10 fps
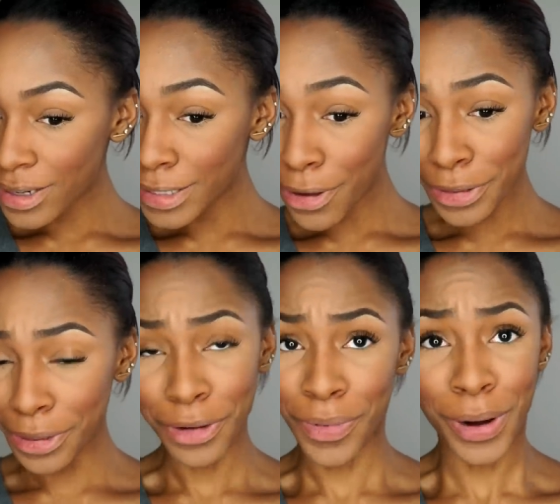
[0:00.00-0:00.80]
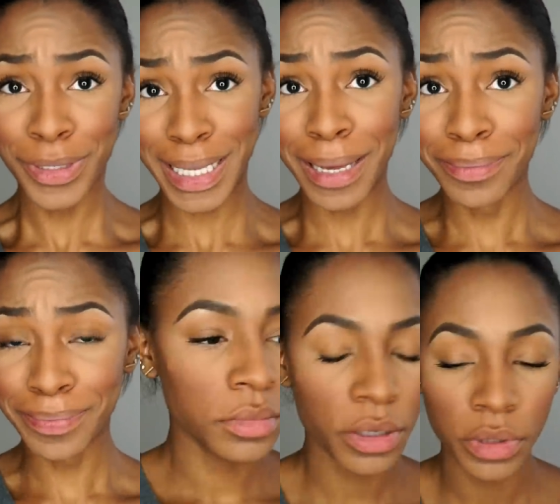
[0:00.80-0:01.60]
now you look rosy.
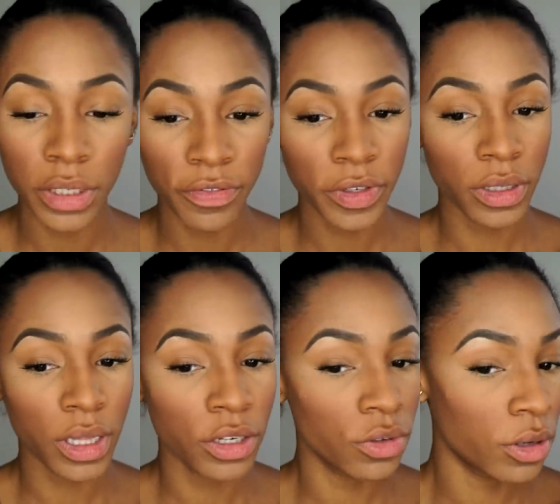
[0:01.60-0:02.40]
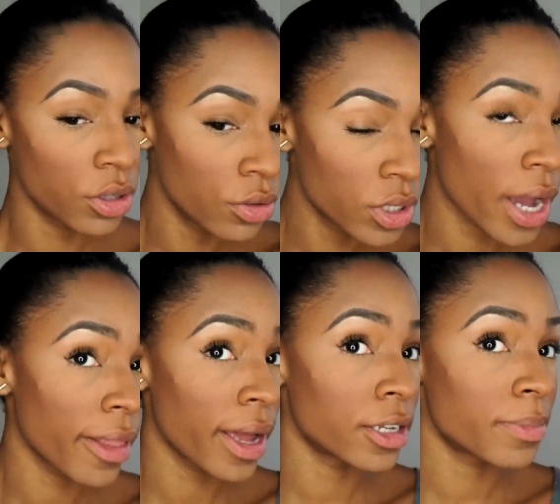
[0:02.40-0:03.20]
I'm not really feeling like doing a huge
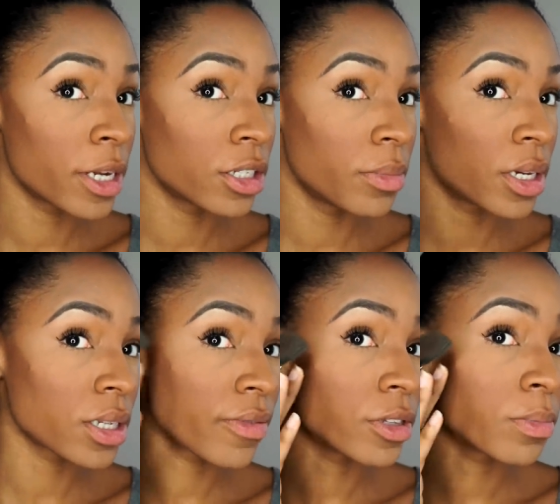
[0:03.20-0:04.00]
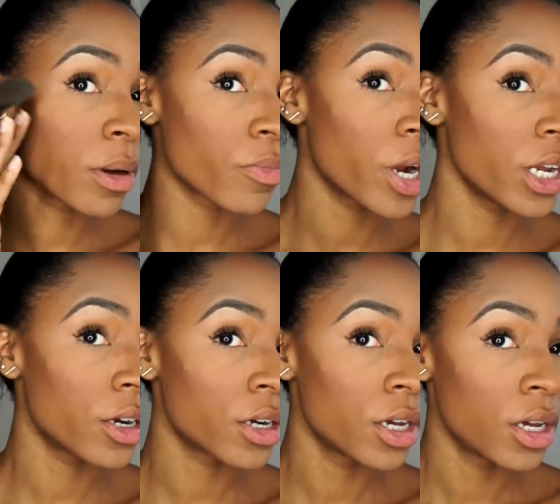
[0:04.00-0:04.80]
highlight, especially because I have this bump right
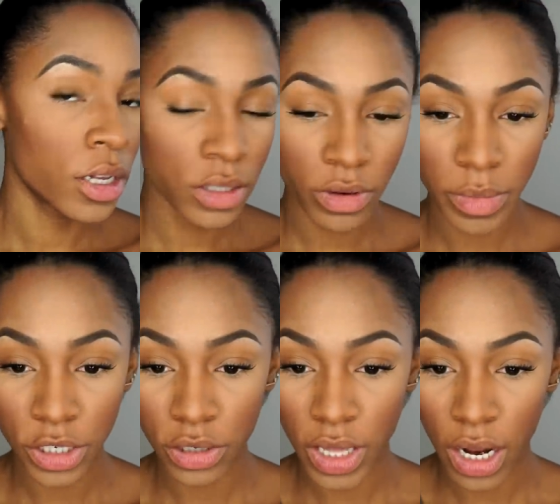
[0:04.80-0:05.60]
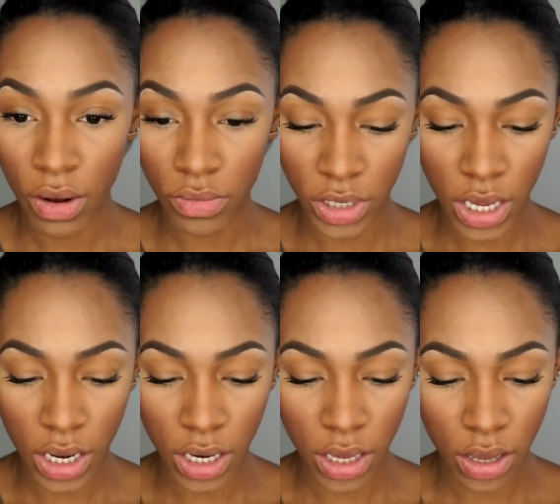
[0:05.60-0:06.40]
here. So I wanna make sure that I don't
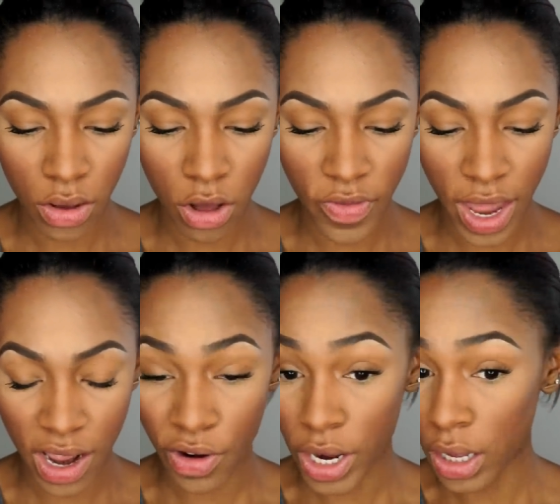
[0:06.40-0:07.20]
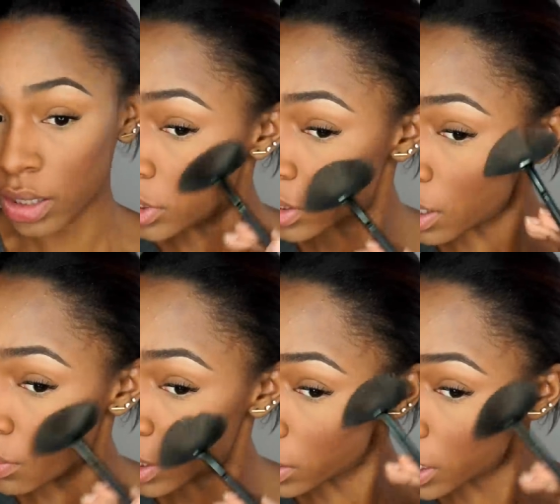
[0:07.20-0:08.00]
get any on that area. I'm just, I
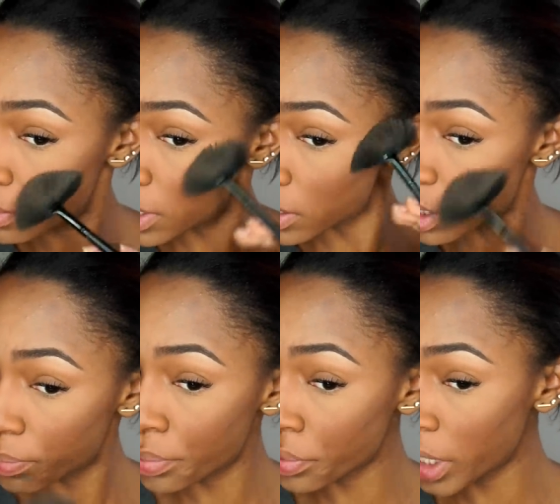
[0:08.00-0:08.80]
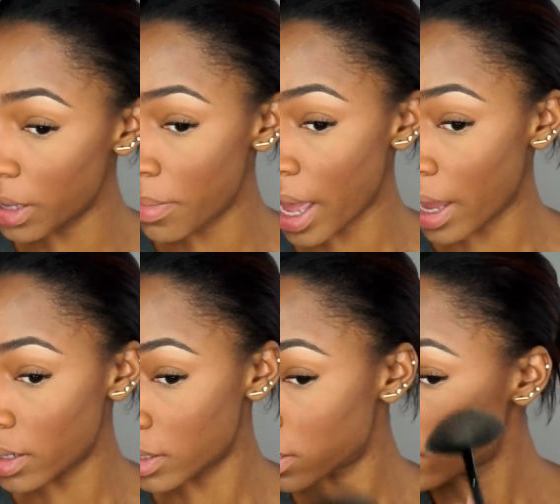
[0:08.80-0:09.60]
wanted to keep this look pretty
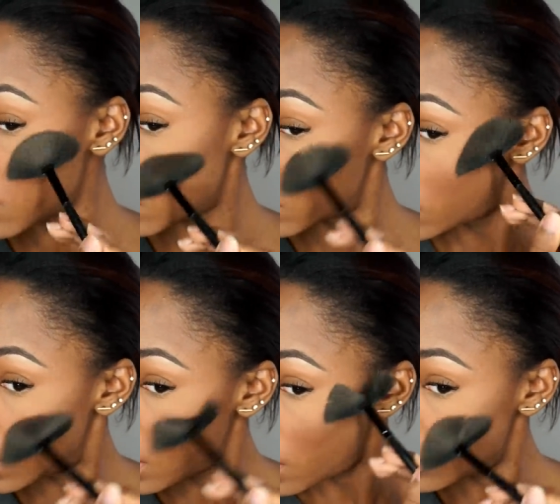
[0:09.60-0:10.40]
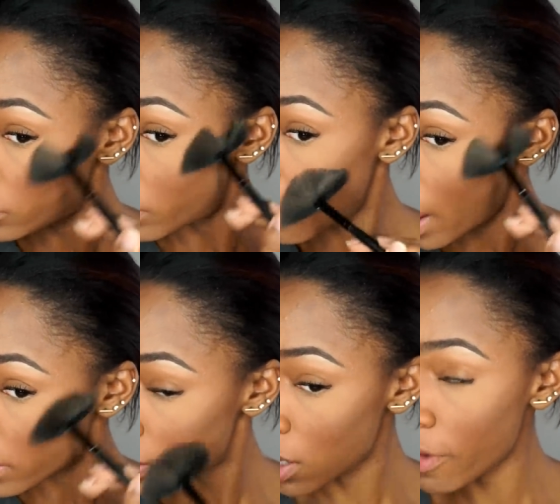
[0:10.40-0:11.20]
matte, so I'm doing
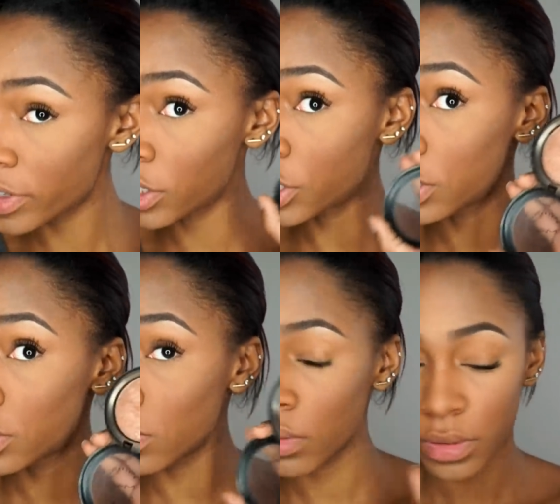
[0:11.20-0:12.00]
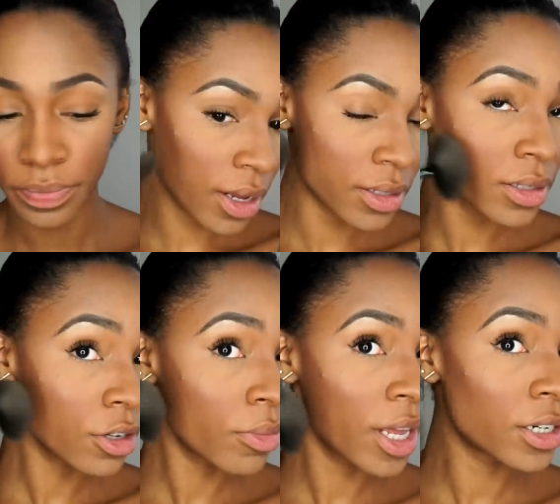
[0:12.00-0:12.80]
MAC Soft and Gentle. I
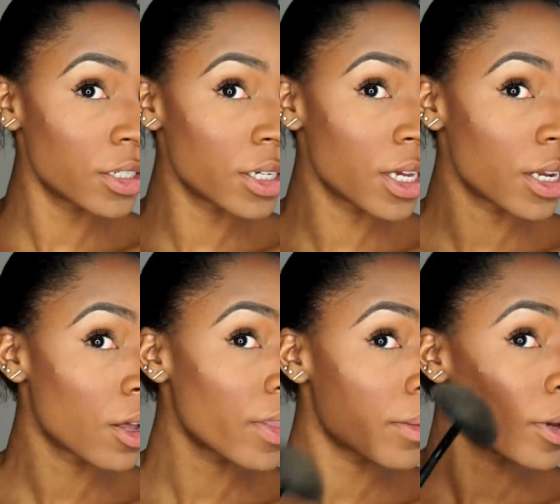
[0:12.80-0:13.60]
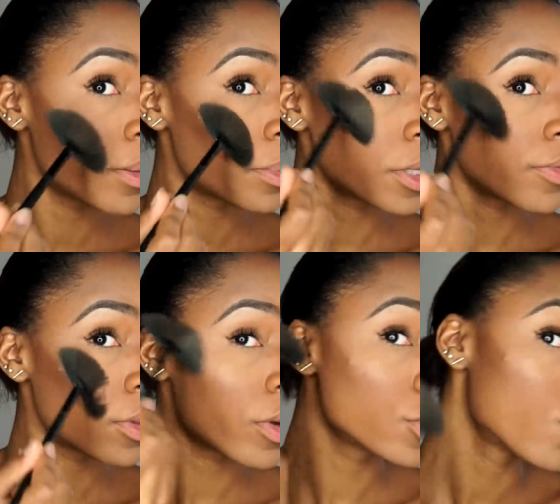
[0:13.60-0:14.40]
still managed to get it on that bump, even
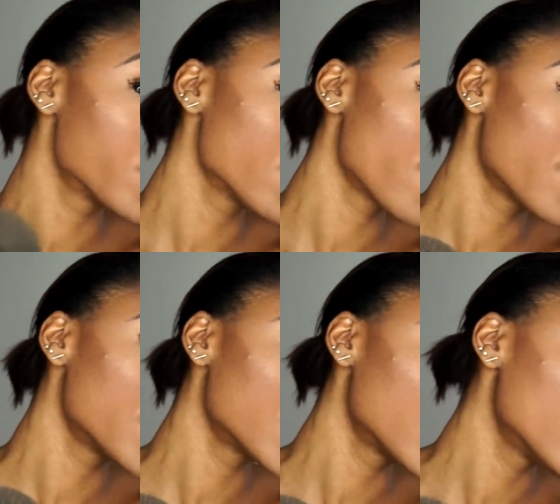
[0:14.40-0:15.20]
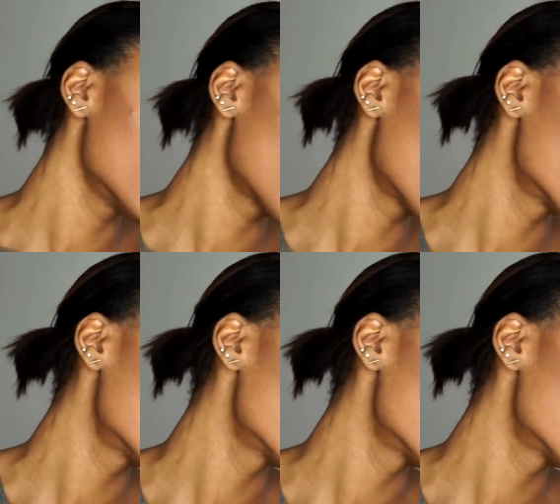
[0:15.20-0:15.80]
though I told myself I wasn't gonna do that.